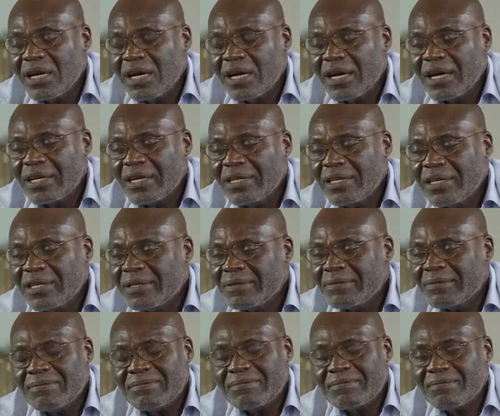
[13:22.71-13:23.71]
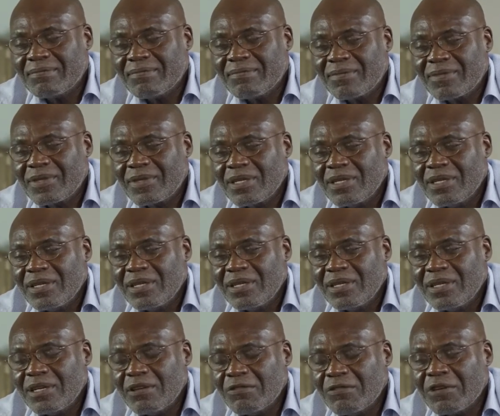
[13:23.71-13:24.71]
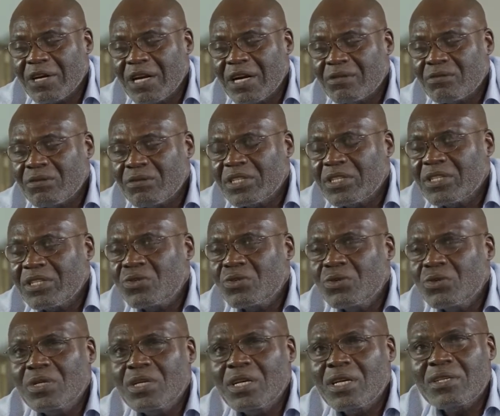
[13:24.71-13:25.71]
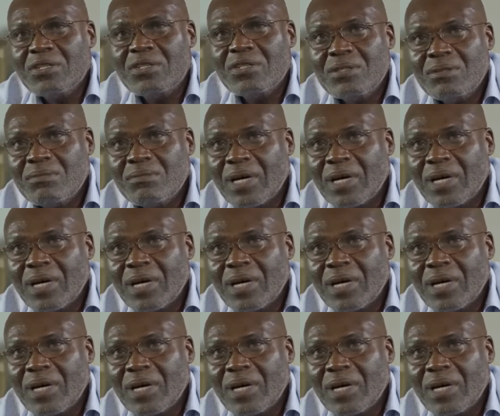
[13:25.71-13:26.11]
And in fact, within 2 days,